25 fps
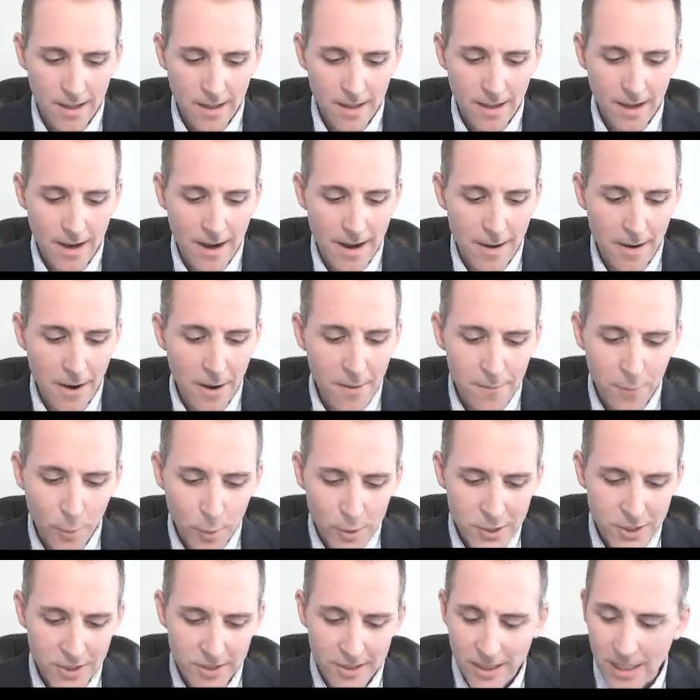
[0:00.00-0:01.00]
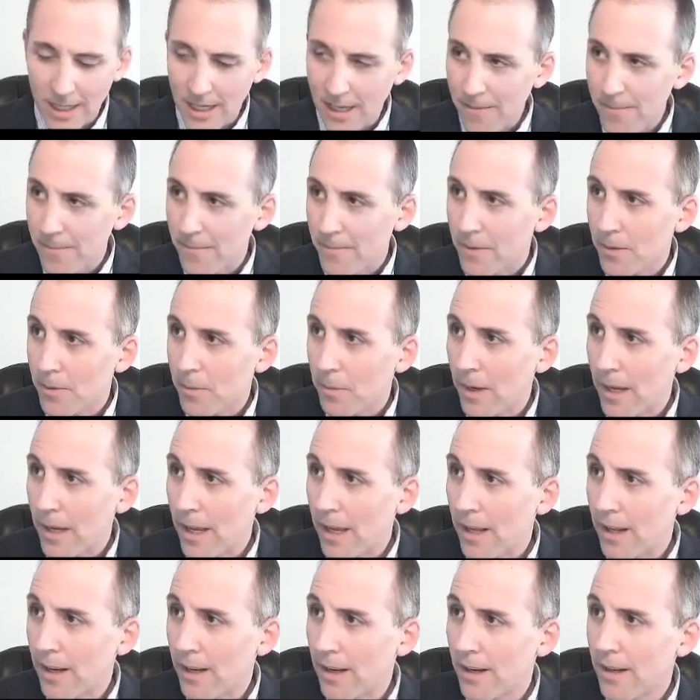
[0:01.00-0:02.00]
Unfortunately,
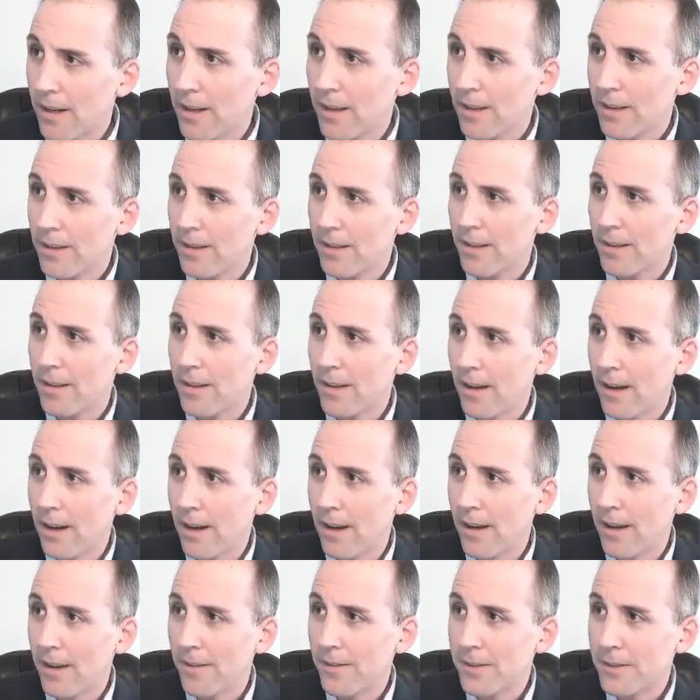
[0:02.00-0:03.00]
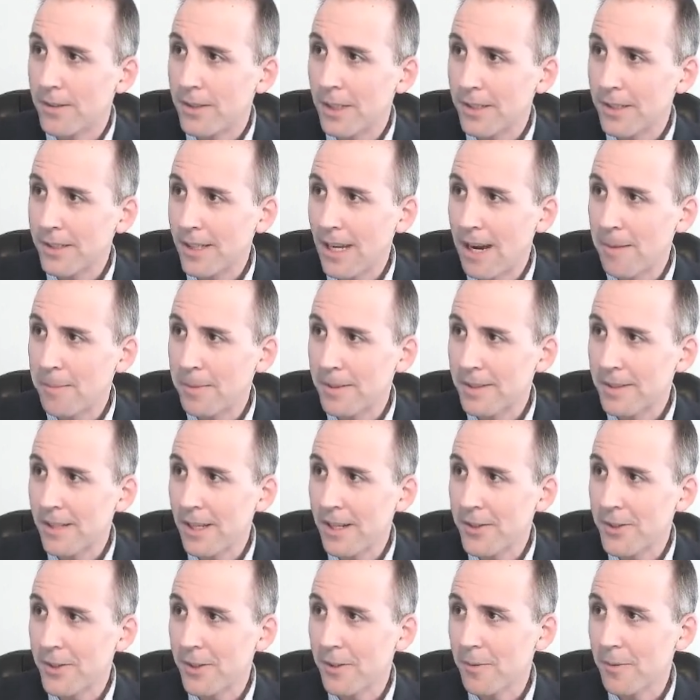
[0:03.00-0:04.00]
when just
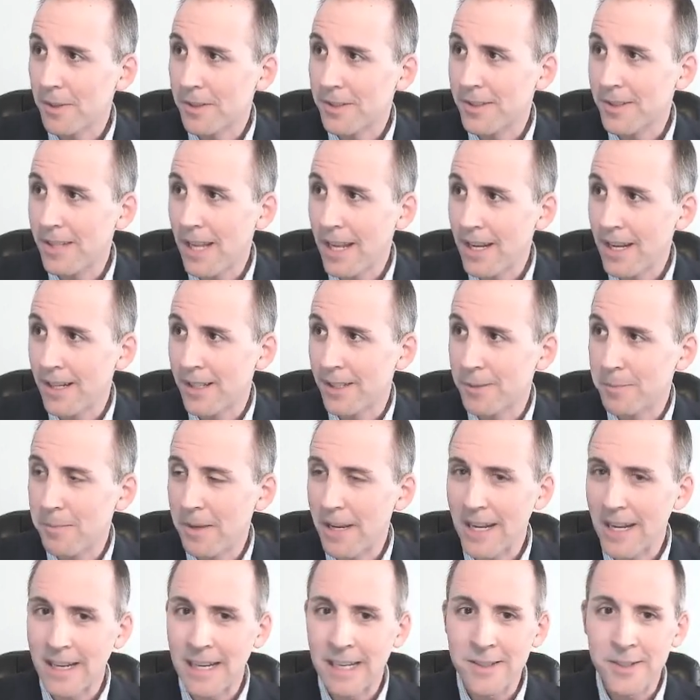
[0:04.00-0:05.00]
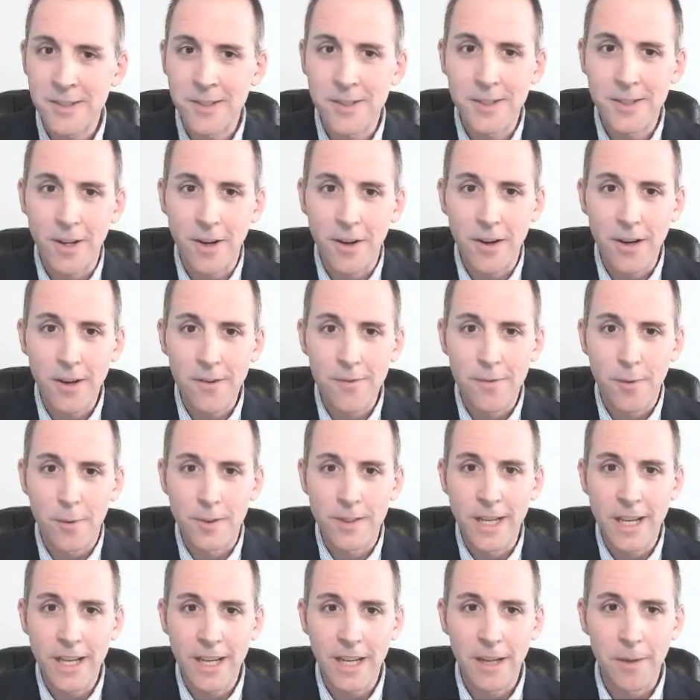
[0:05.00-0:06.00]
compensation was stated as being necessary for
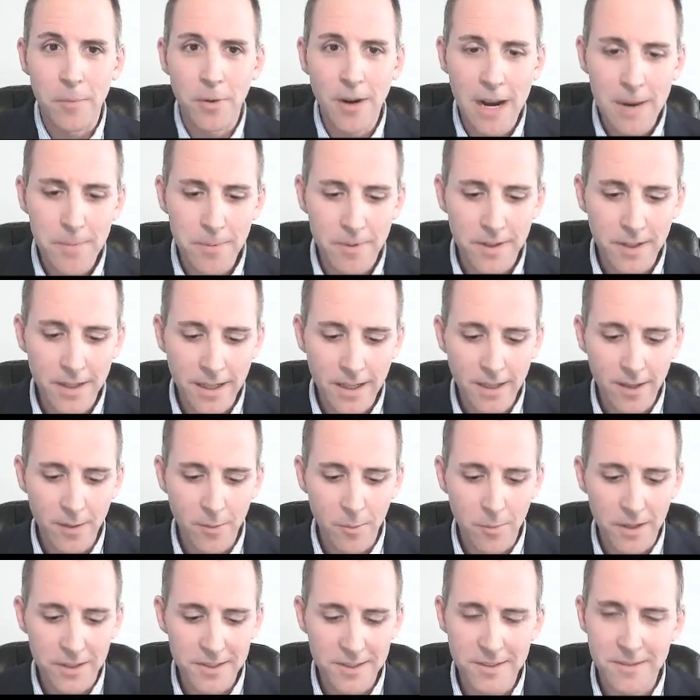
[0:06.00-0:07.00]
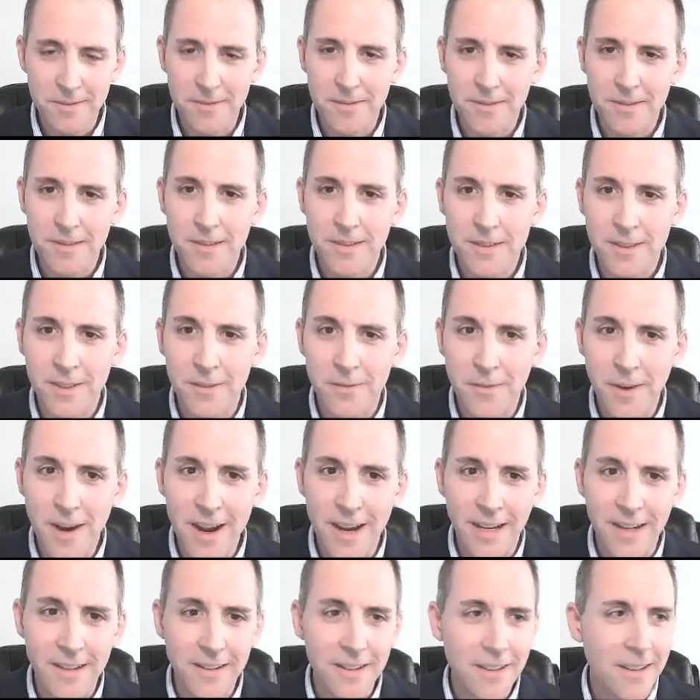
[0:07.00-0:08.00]
taking property, it wasn't
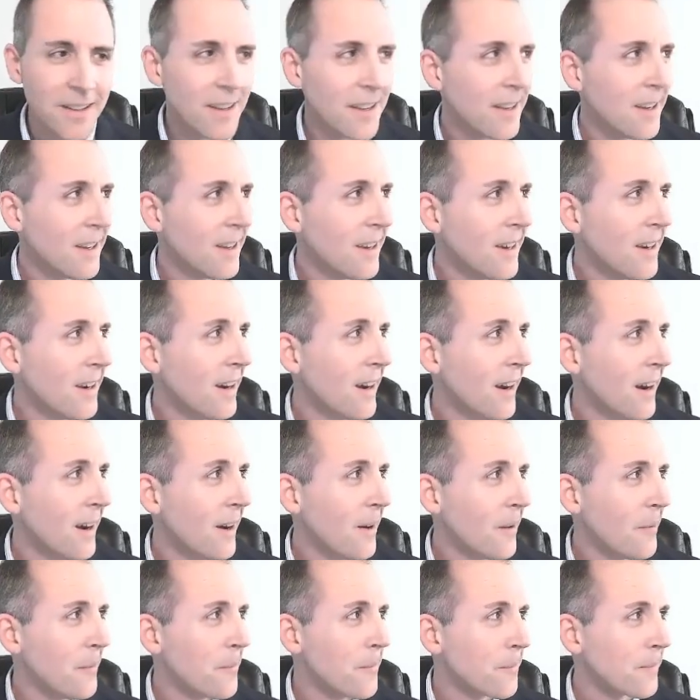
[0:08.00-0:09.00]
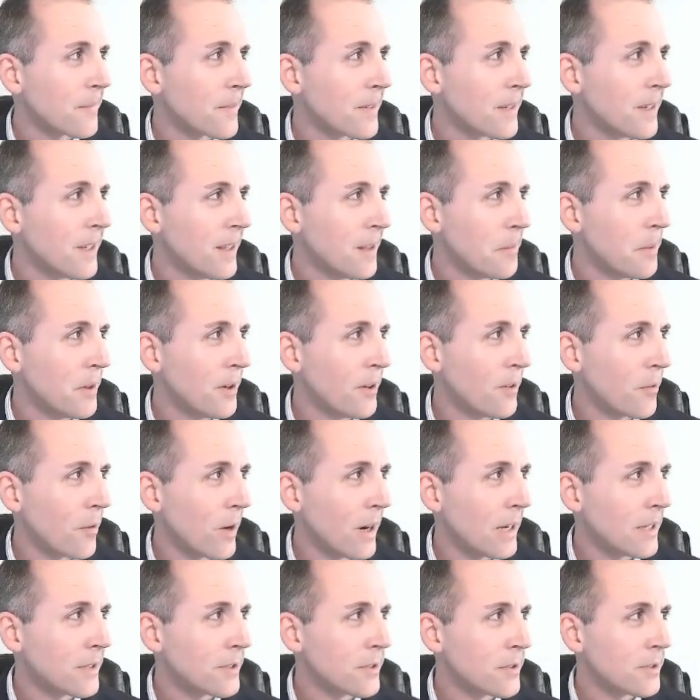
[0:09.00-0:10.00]
defined in the Bill of
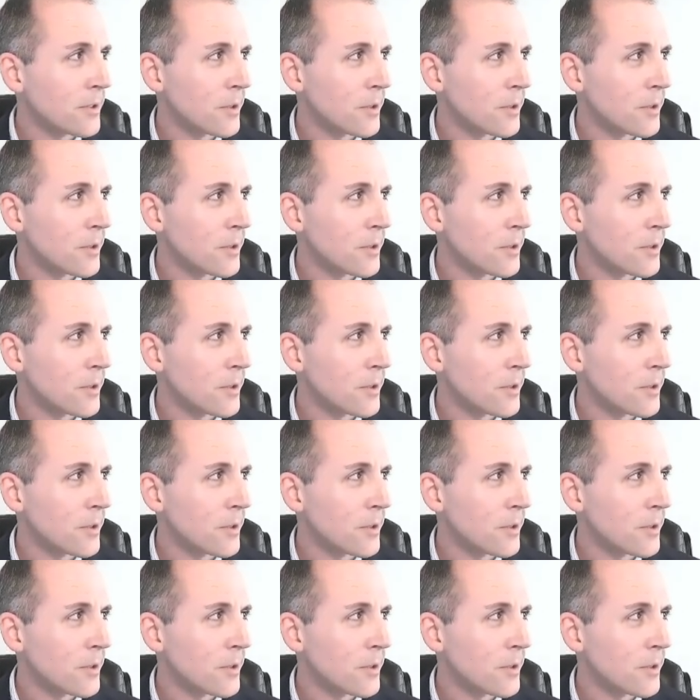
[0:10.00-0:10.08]
Rights.